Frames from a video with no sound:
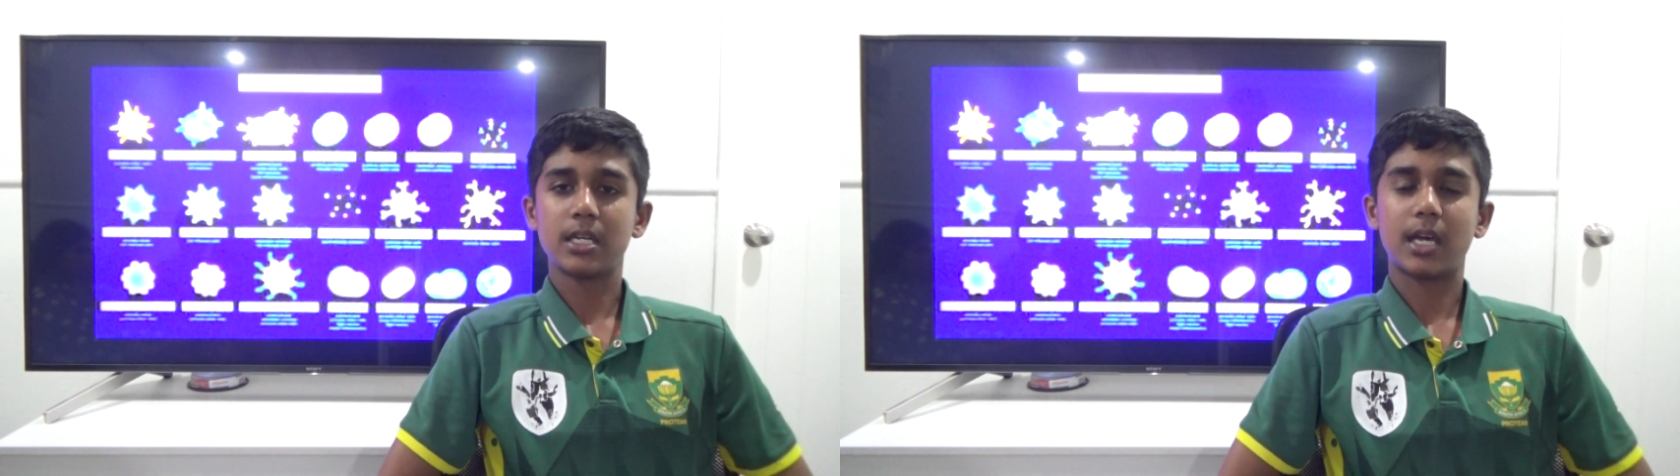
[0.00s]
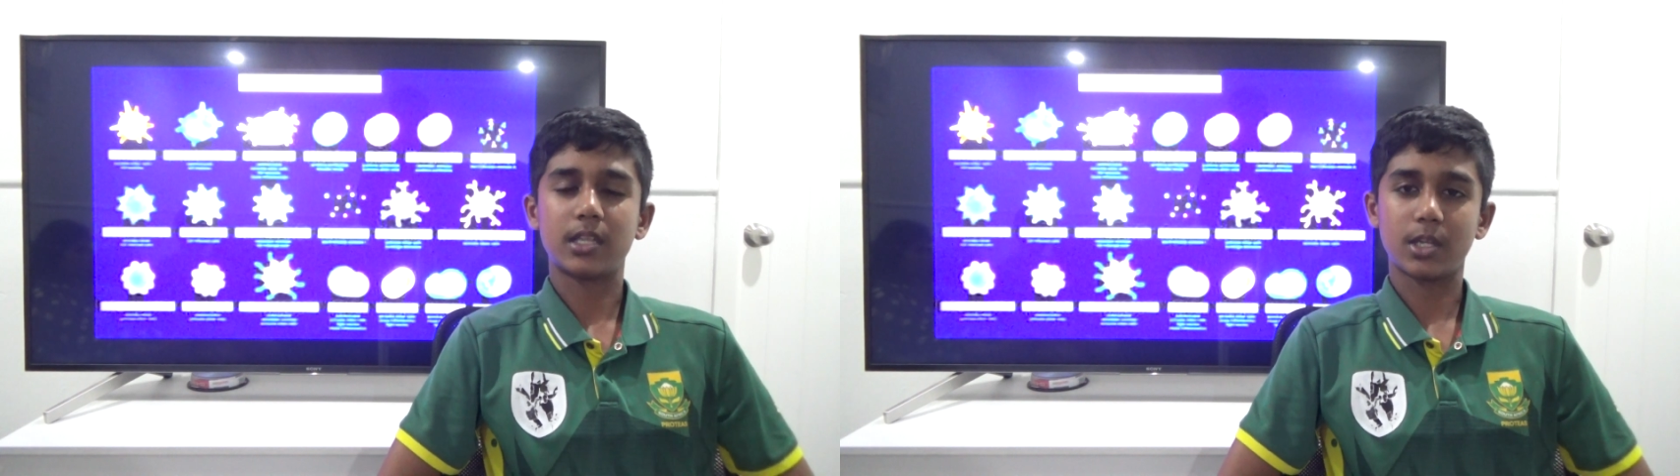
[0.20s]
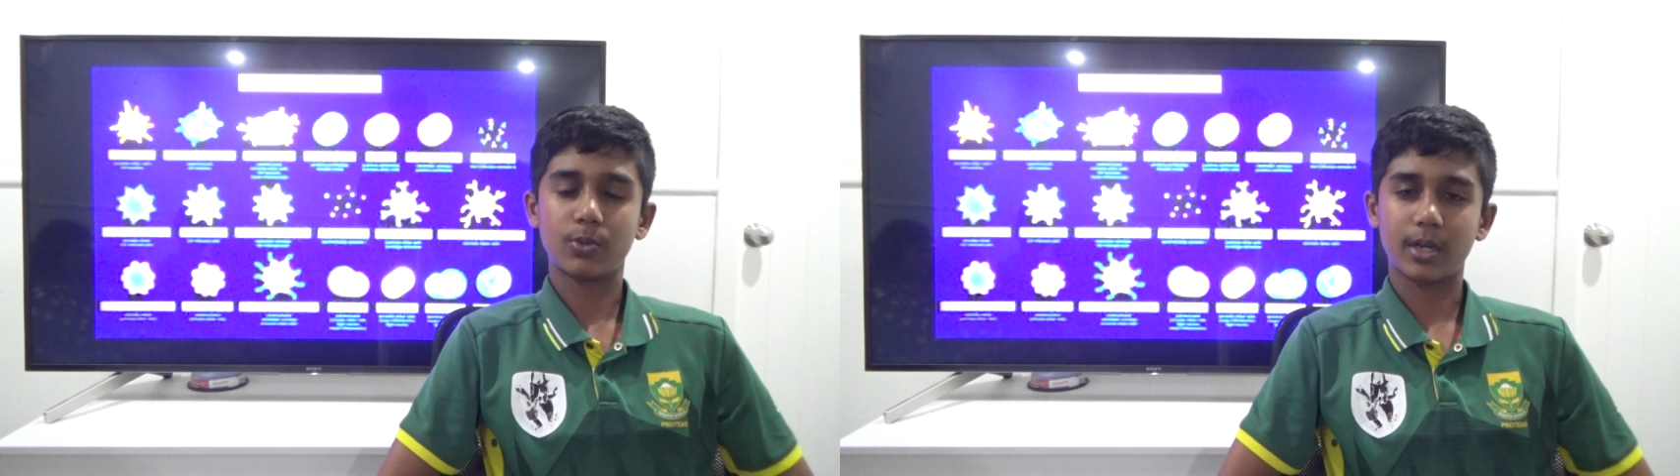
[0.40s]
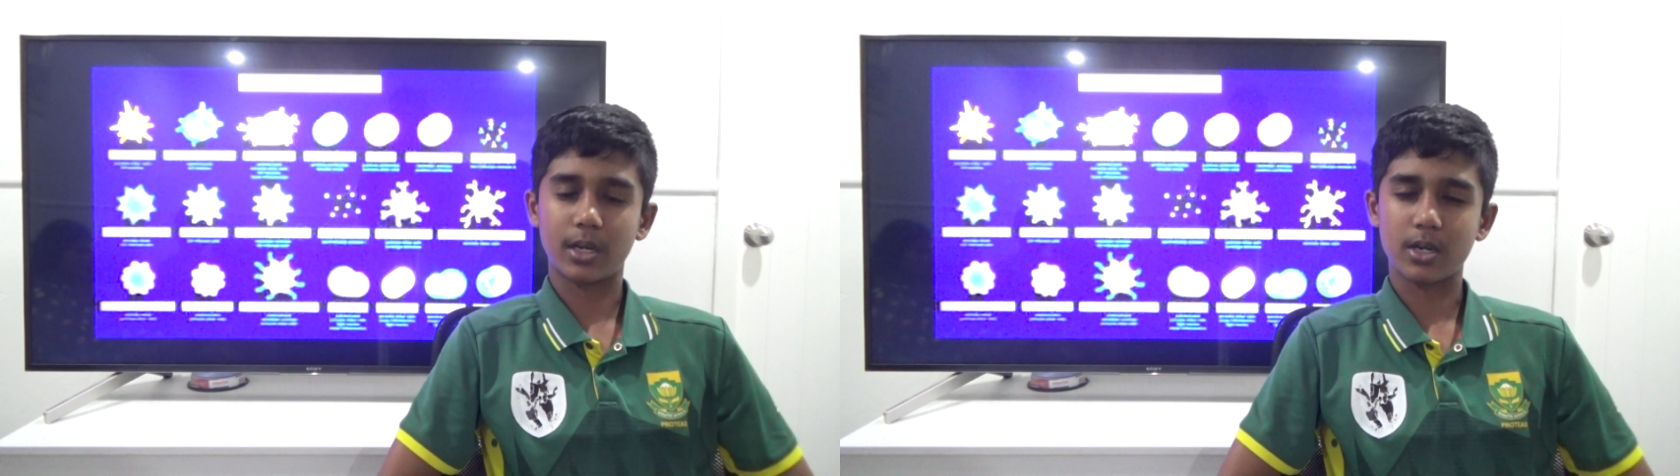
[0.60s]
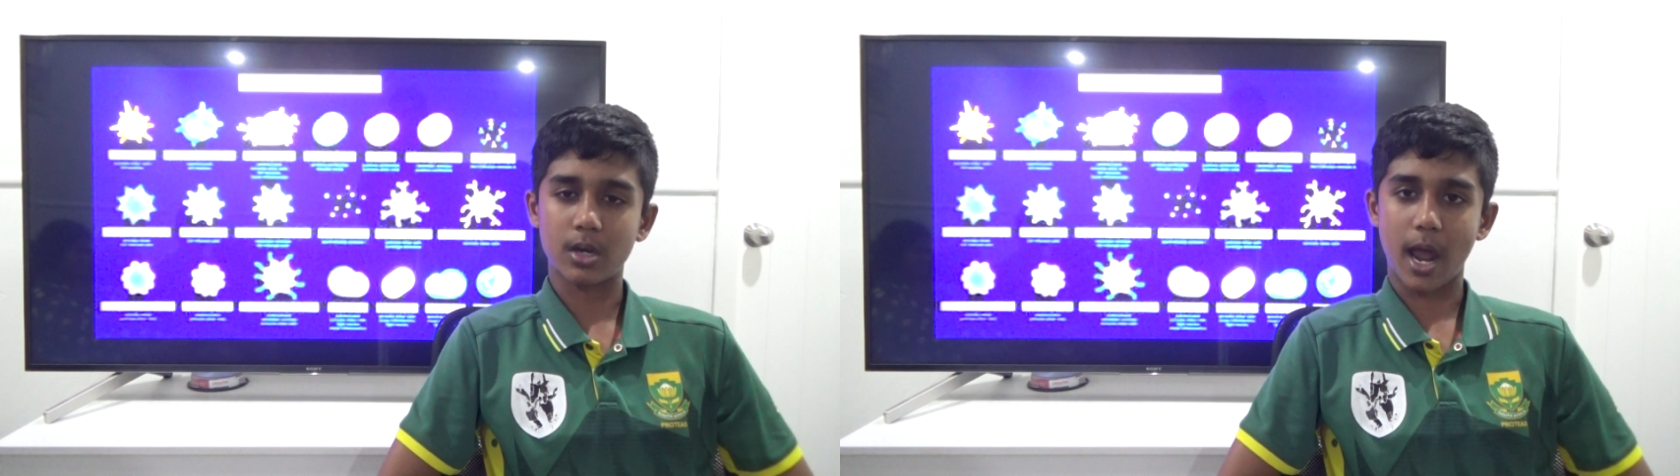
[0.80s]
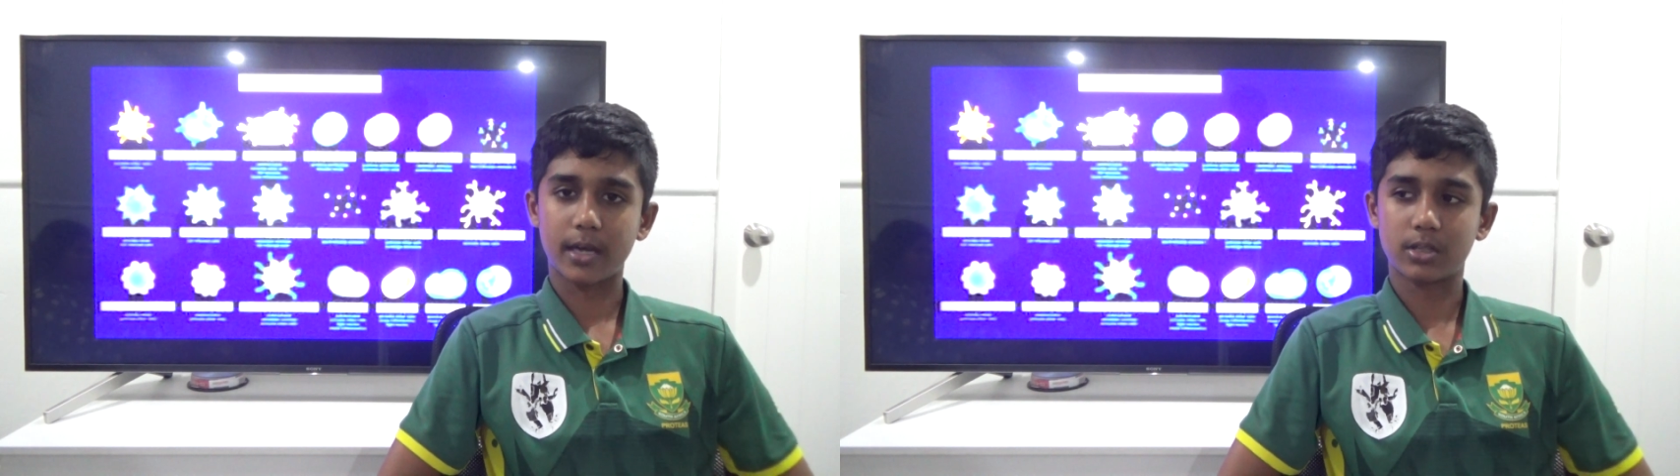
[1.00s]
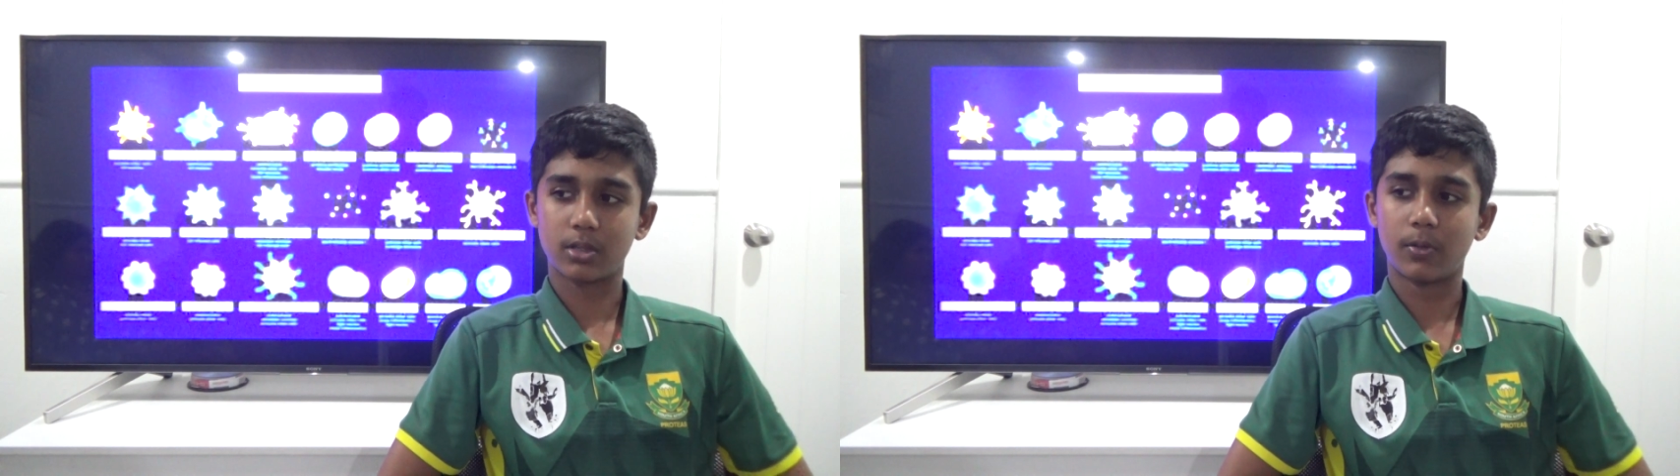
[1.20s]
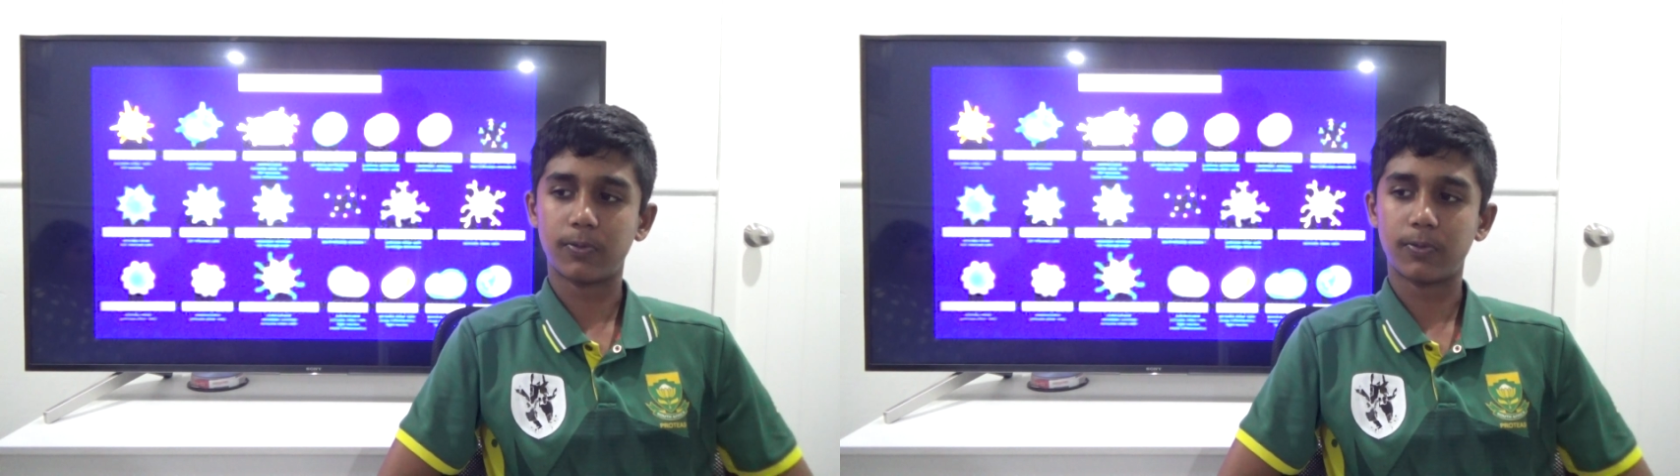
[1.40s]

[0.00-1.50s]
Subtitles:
and then when the actual